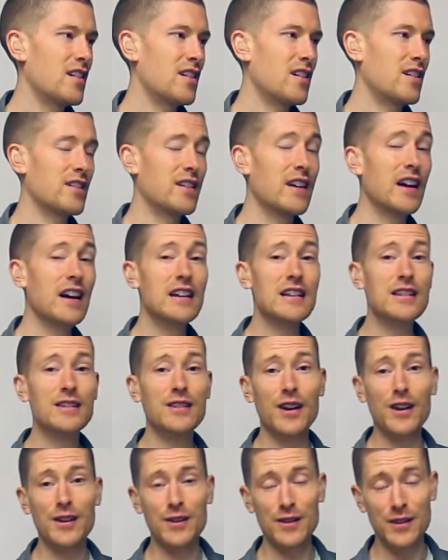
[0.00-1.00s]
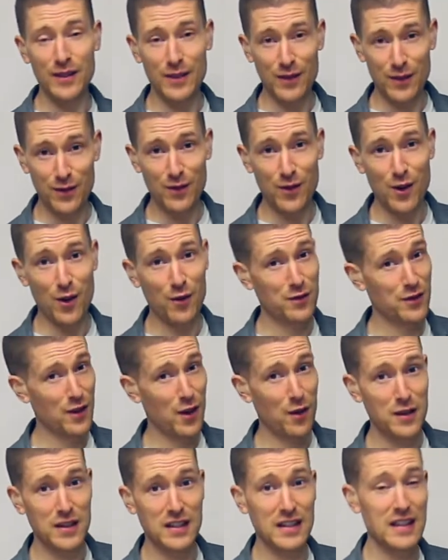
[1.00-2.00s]
Okay, so
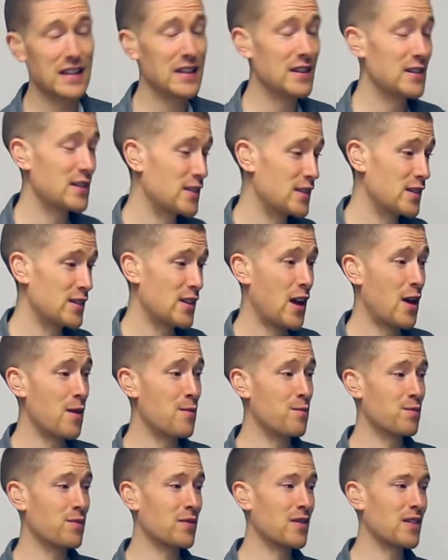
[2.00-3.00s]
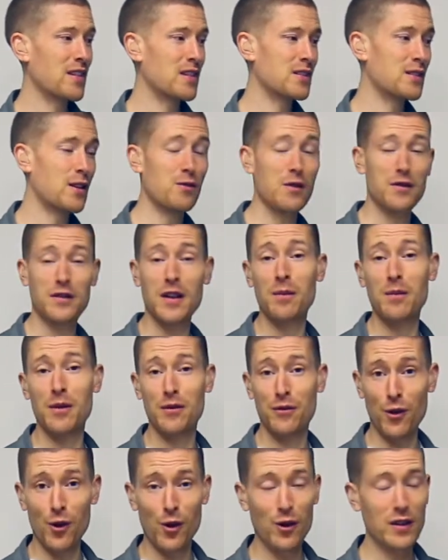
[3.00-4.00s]
obviously stuff we've done
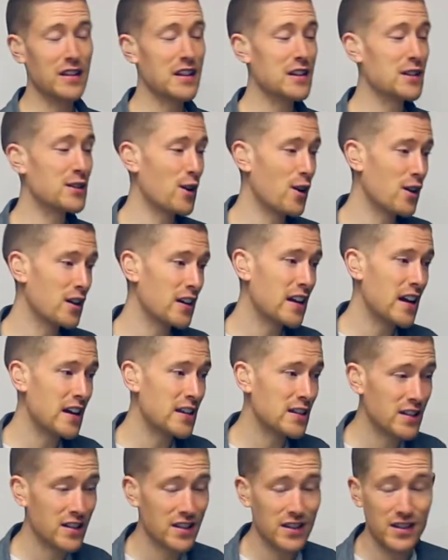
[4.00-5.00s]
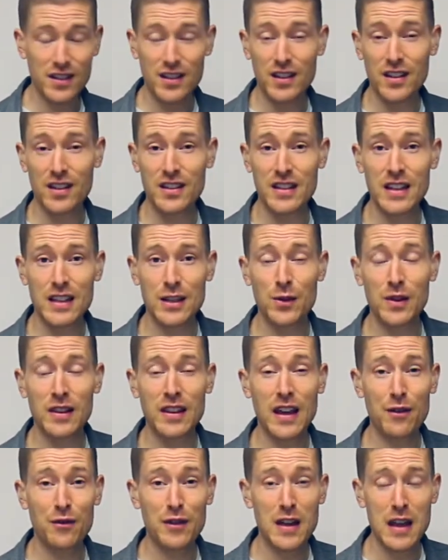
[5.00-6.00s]
before in this song, in case you're just continuing
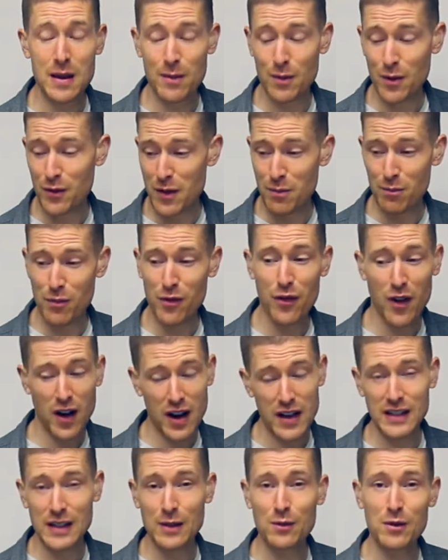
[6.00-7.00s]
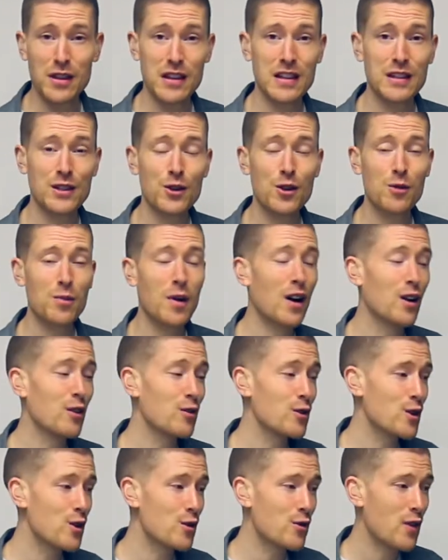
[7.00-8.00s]
that theme of improvising with the 2-bar
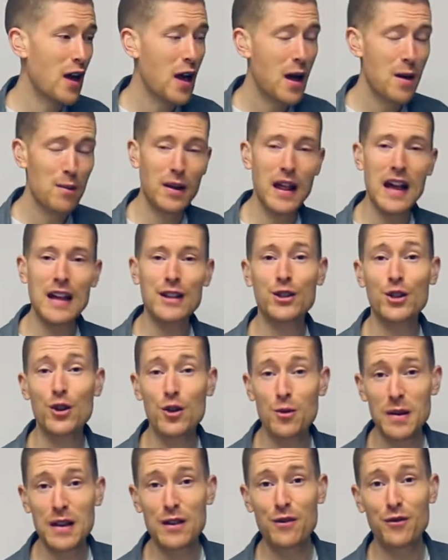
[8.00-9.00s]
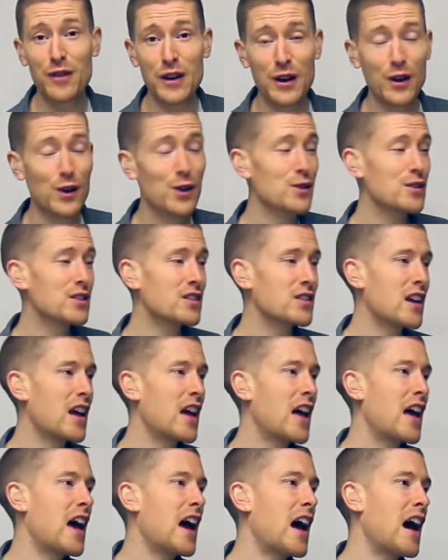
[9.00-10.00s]
groove, playing 2-beat fills.
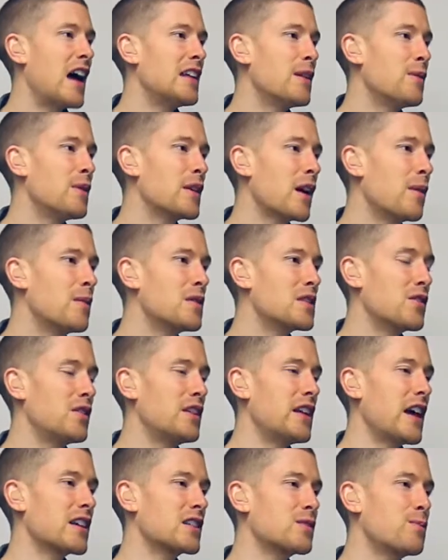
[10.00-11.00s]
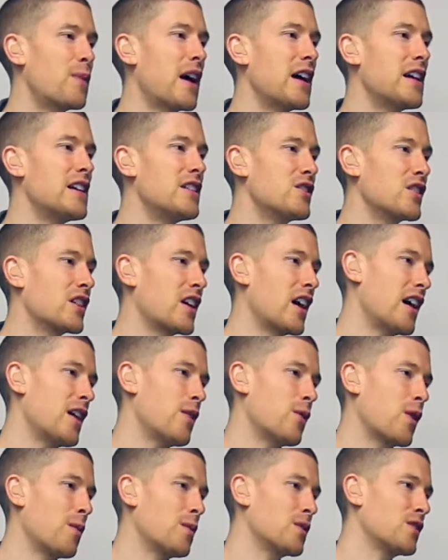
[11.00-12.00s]
And then we come into the next page, okay?
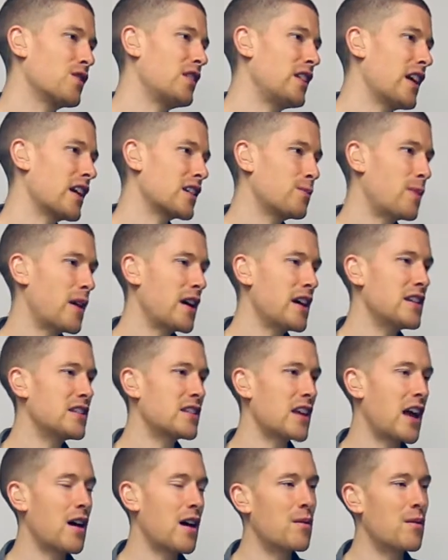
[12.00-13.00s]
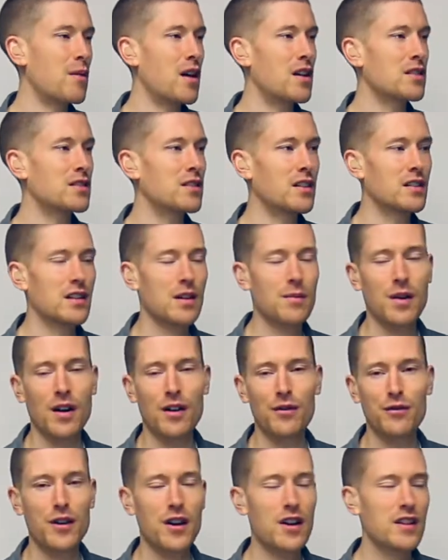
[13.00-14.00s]
We come into the next page, starting at bar
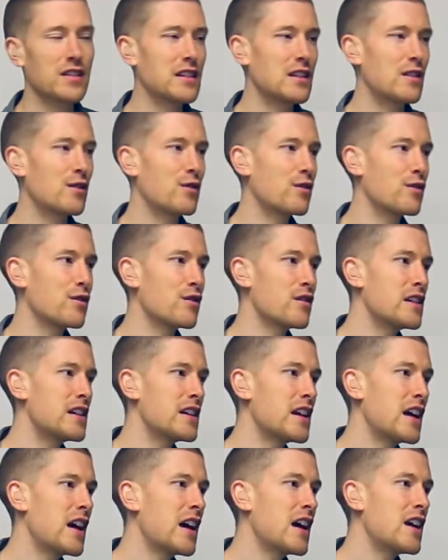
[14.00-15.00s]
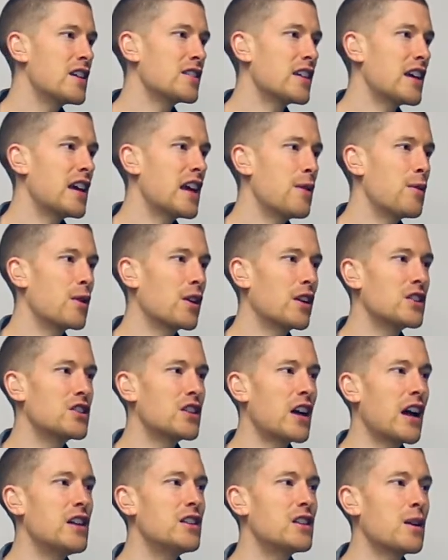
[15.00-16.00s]
33. So here we've got a
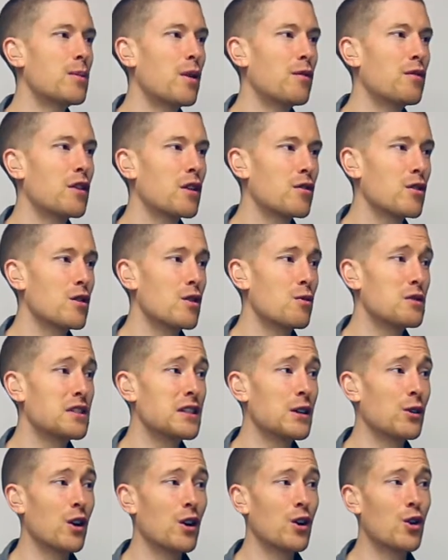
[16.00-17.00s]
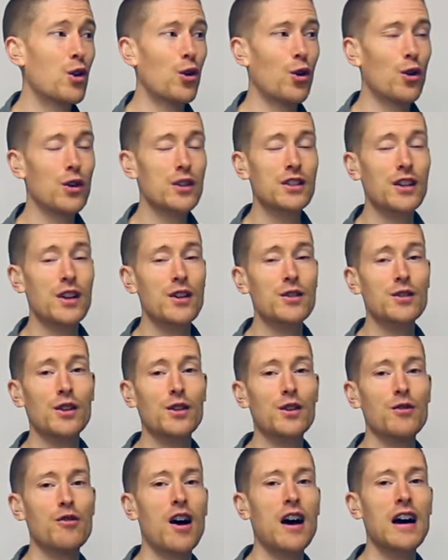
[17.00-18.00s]
change up of the groove. We've still got quarter notes on
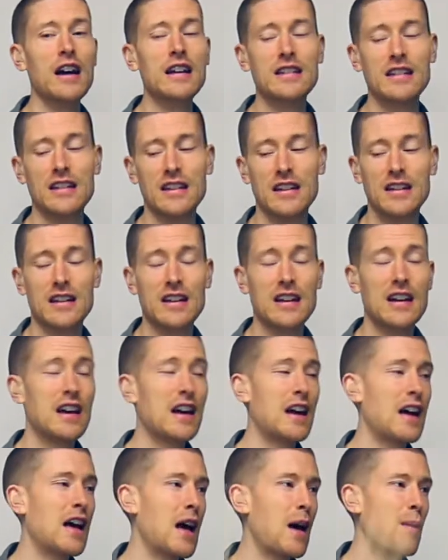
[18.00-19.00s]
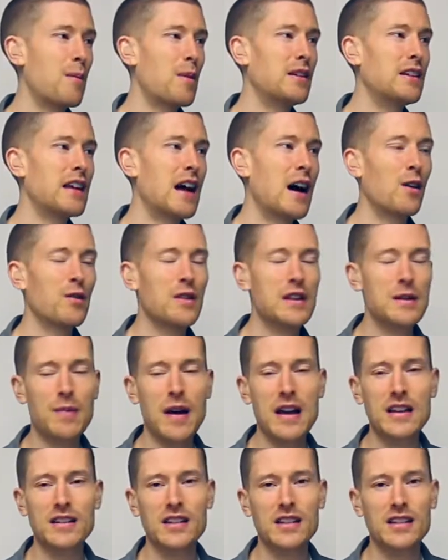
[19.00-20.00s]
the ride, but now the
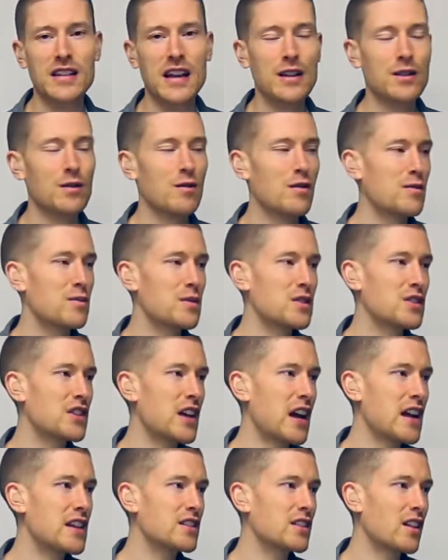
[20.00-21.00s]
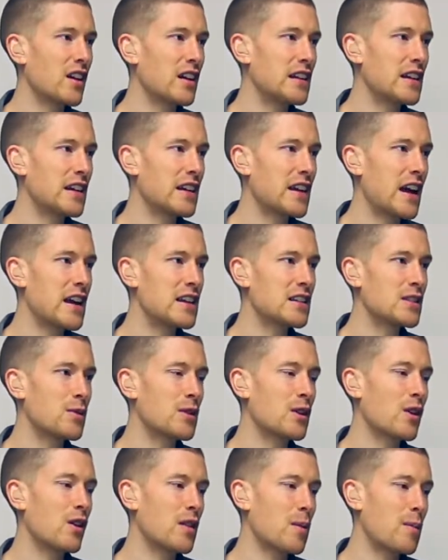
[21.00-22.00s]
bass and snare drum rhythm has changed slightly, okay? So we've
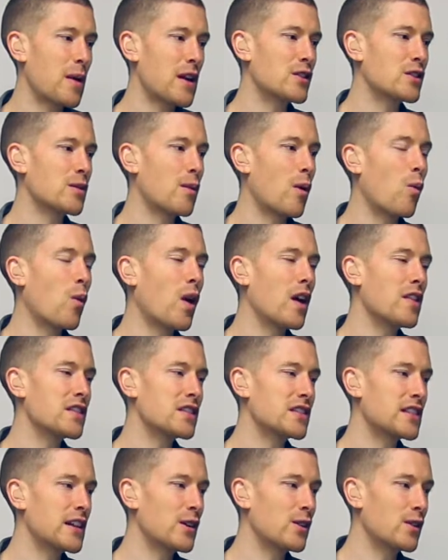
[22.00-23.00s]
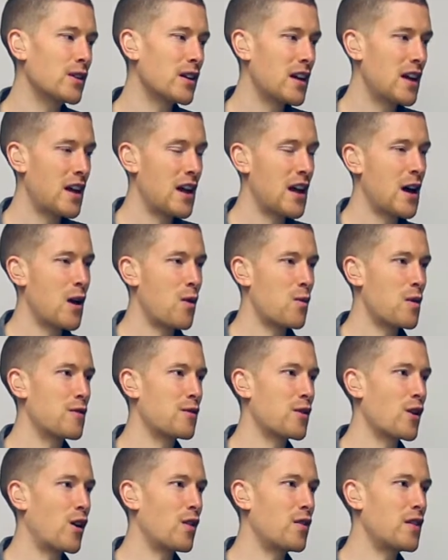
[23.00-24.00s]
got the bass drum on 1 still. We've
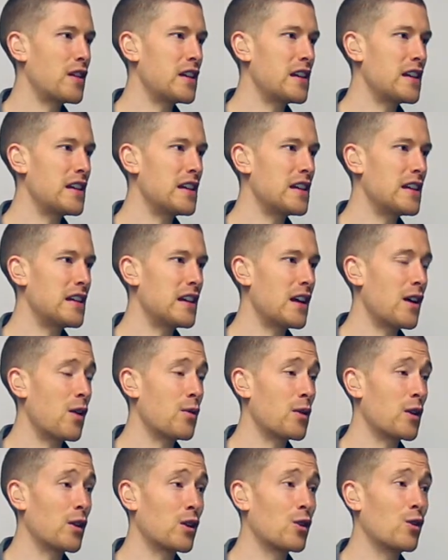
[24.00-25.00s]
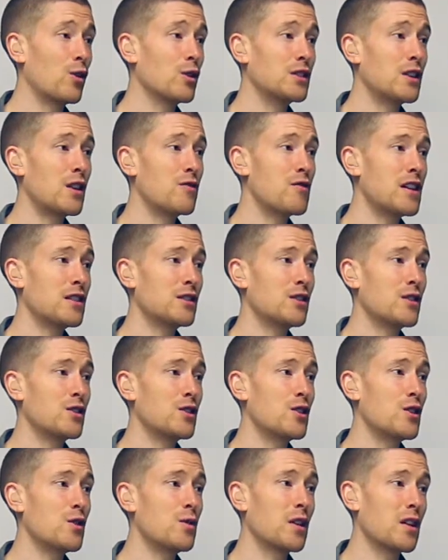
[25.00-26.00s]
got a quarter note rest on
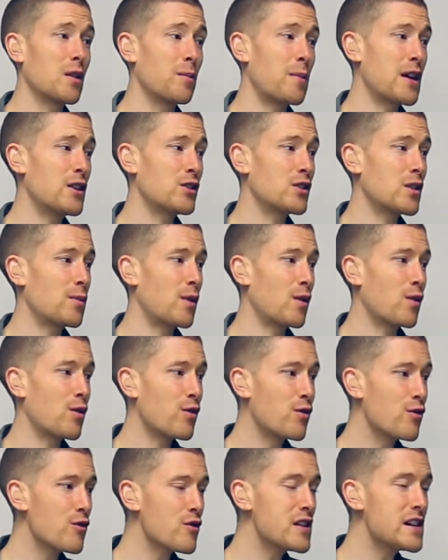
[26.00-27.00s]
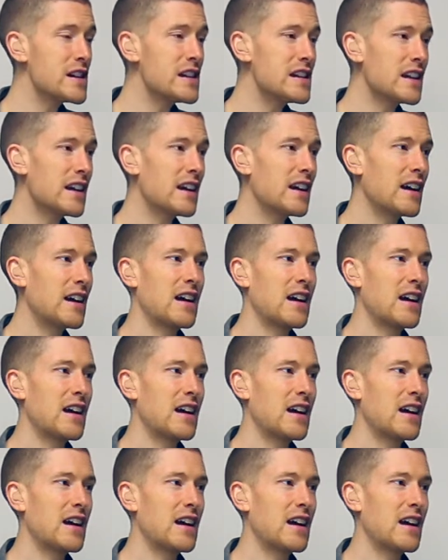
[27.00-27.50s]
2. We've got a bass drum on 3.